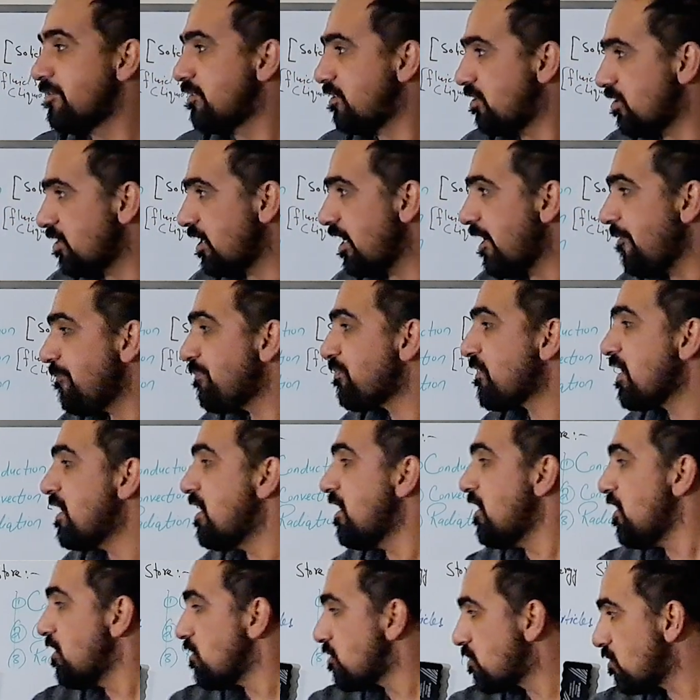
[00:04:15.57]
Okay,
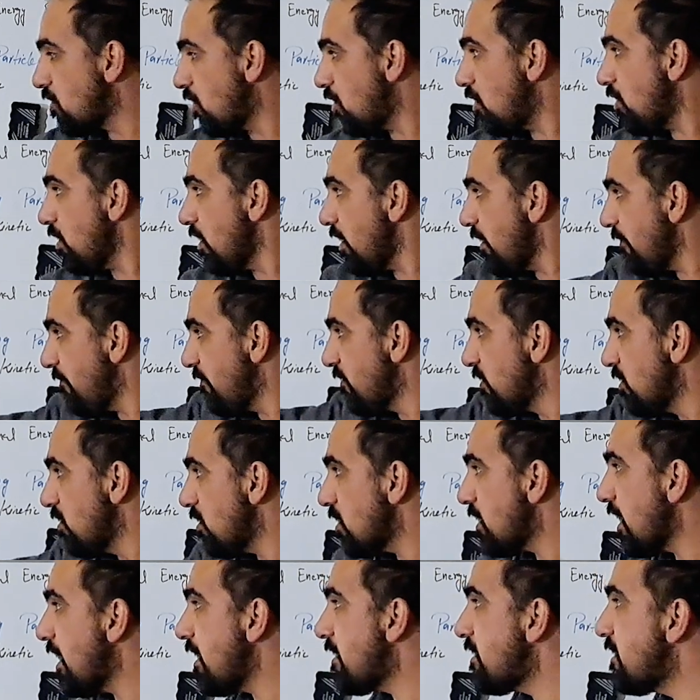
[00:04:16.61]
so if you
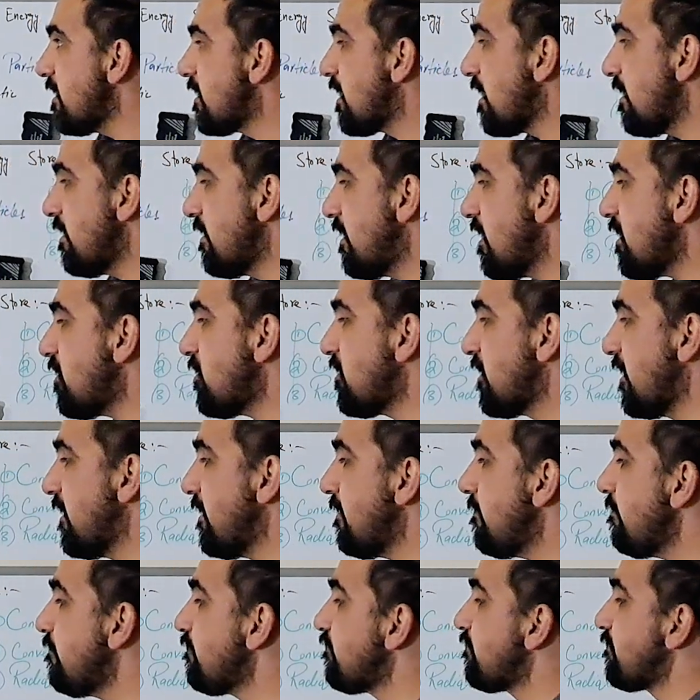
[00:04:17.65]
look at the
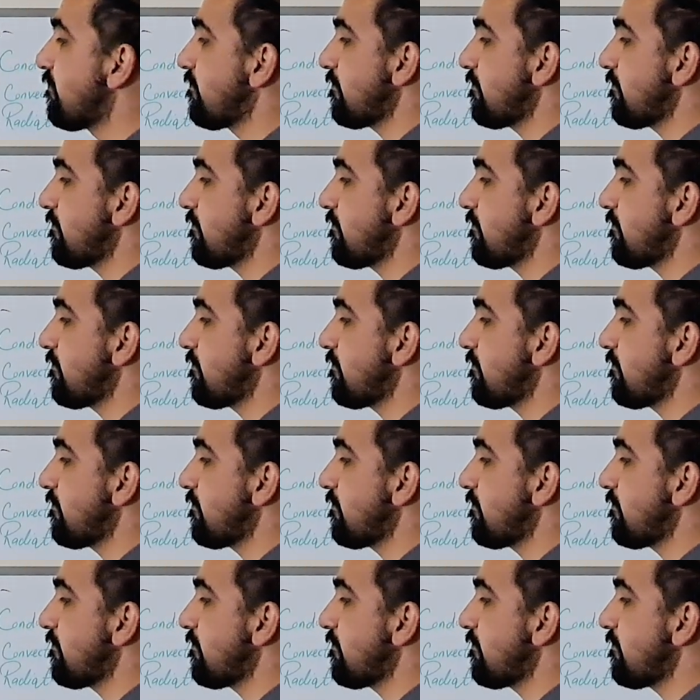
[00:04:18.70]
conduction,